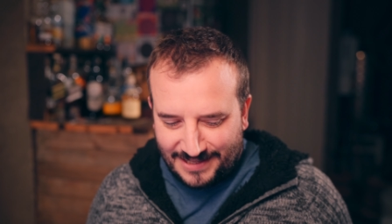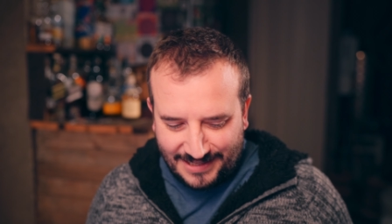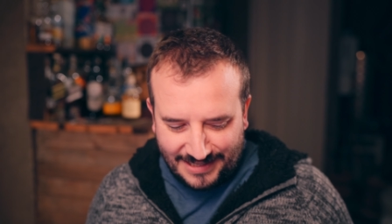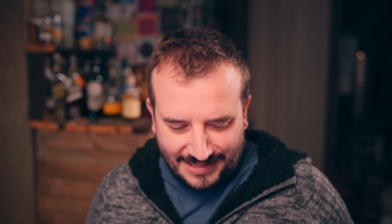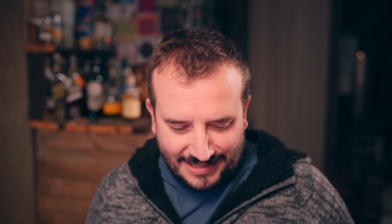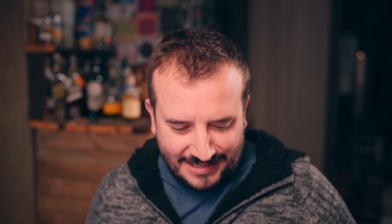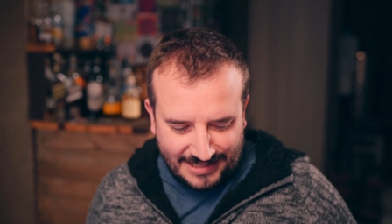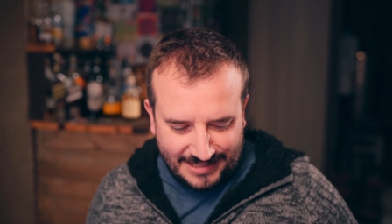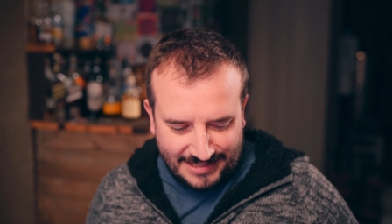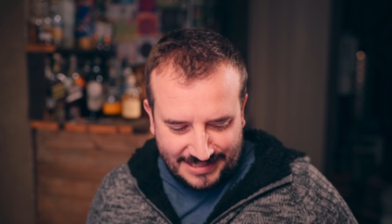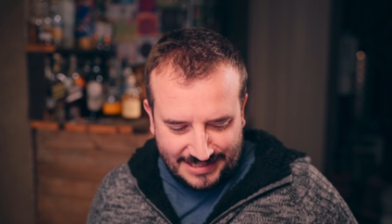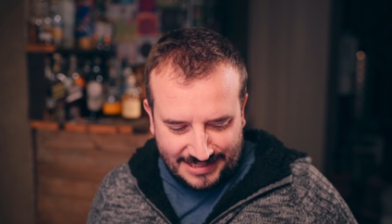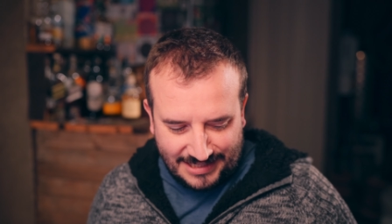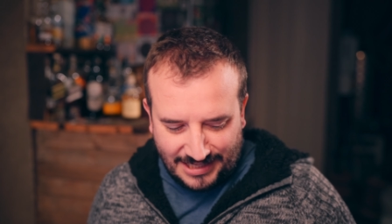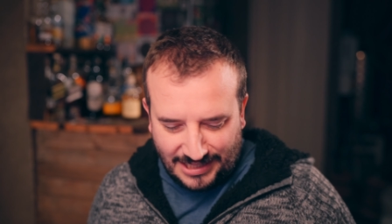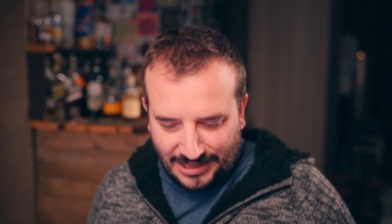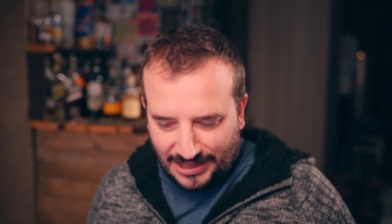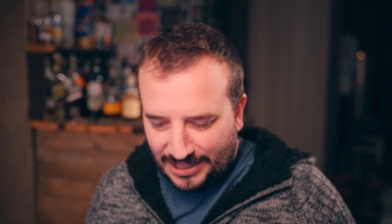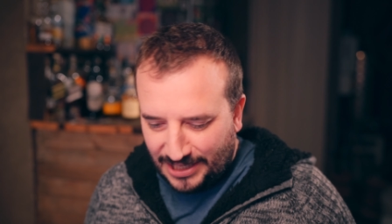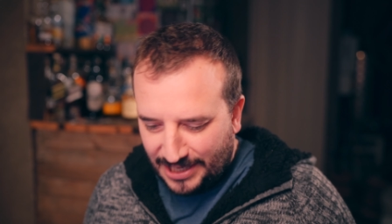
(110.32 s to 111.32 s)
It is
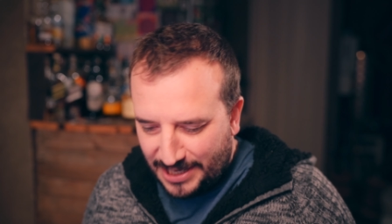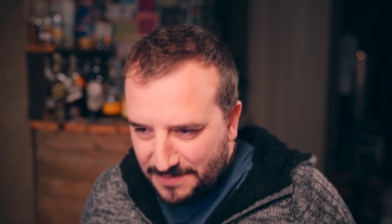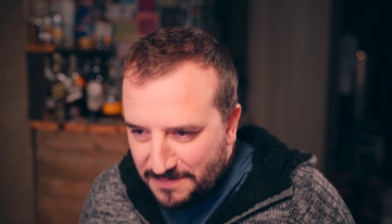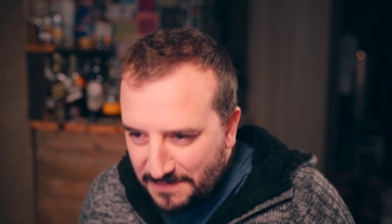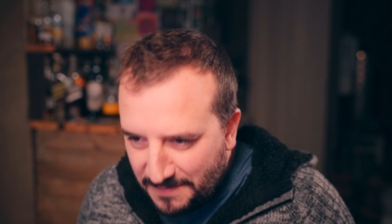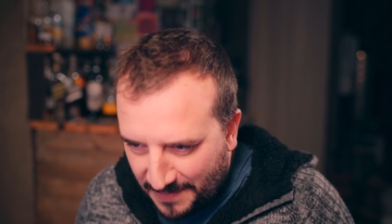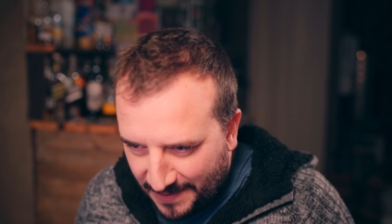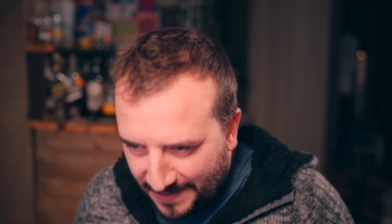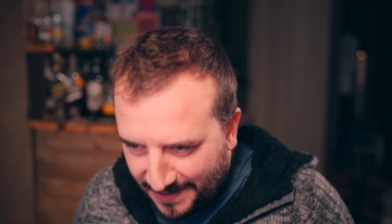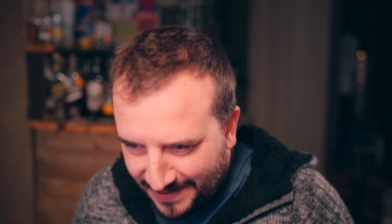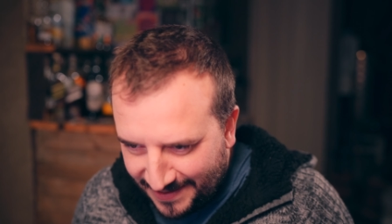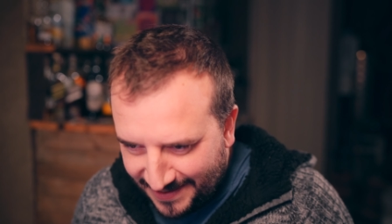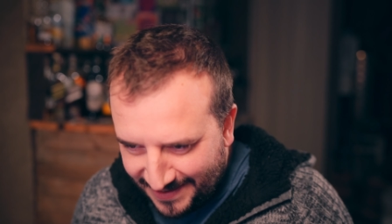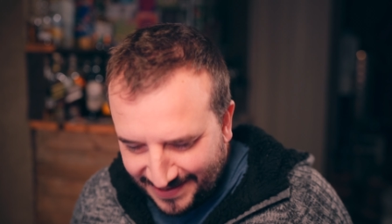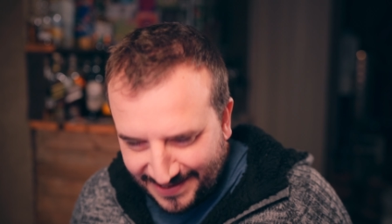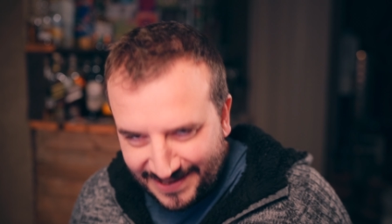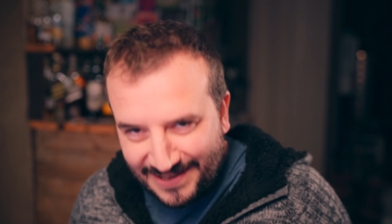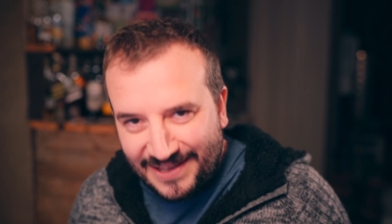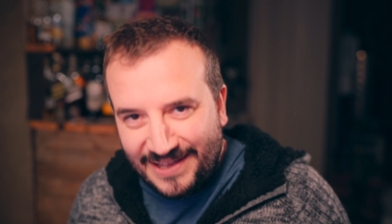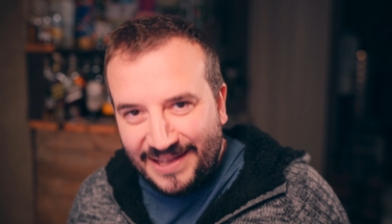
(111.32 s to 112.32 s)
lime
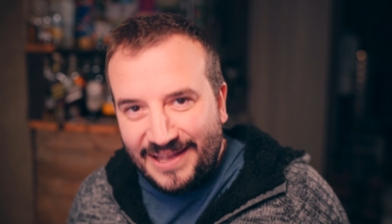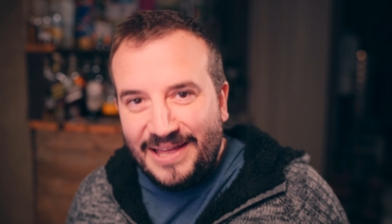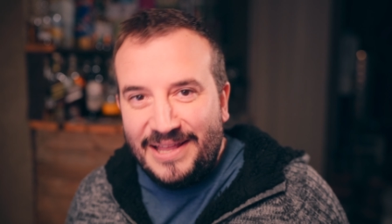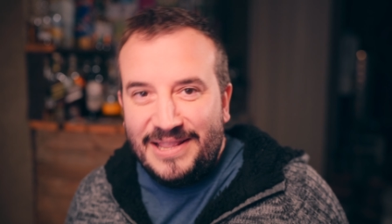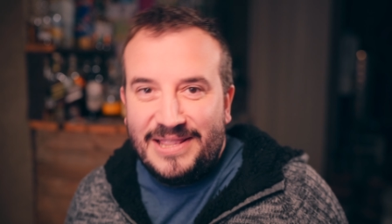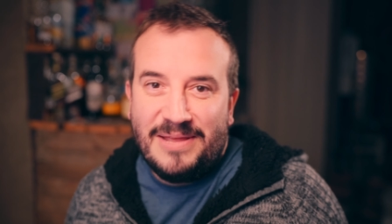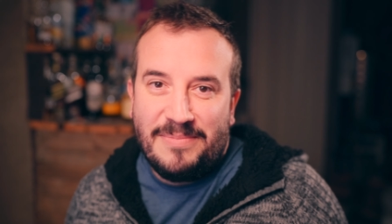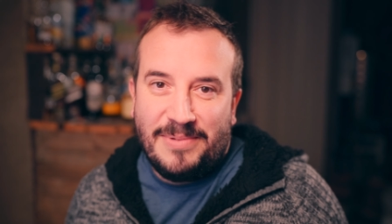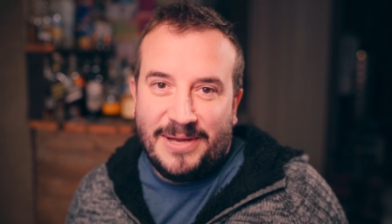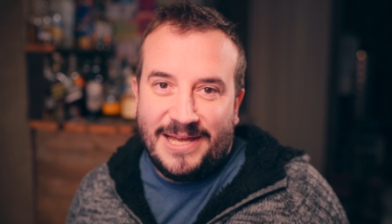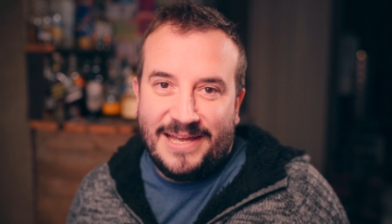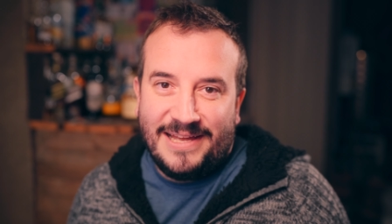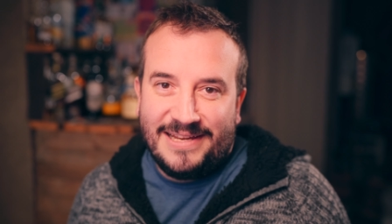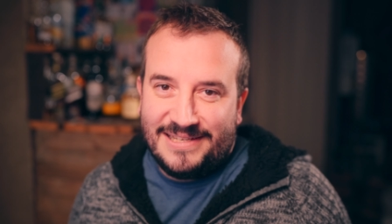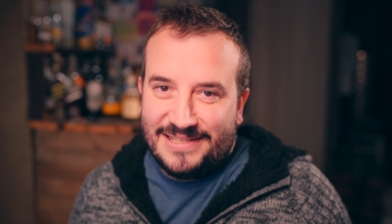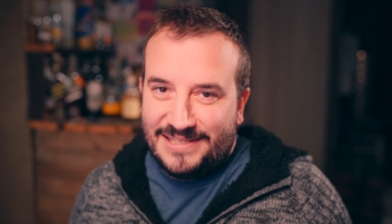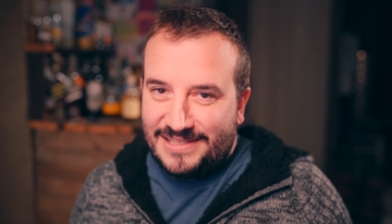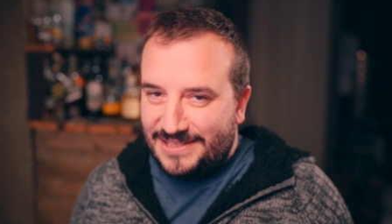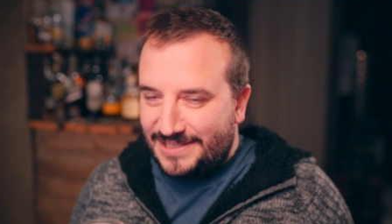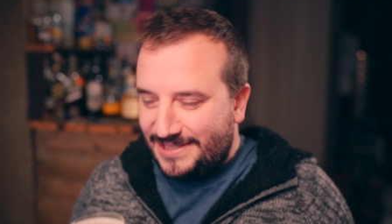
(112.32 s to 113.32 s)
in the
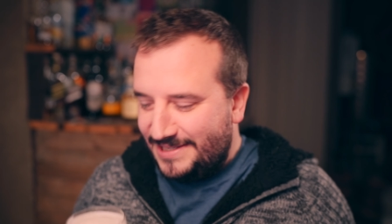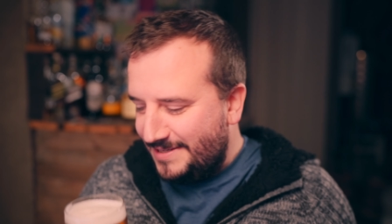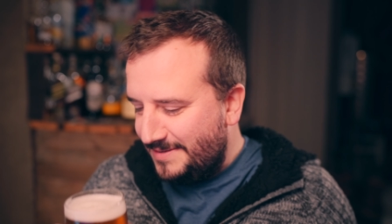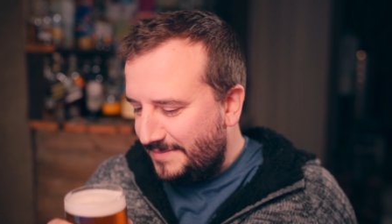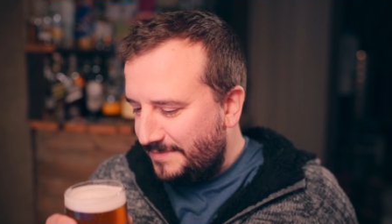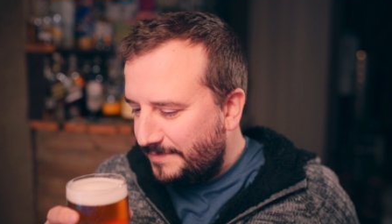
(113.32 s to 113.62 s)
bags.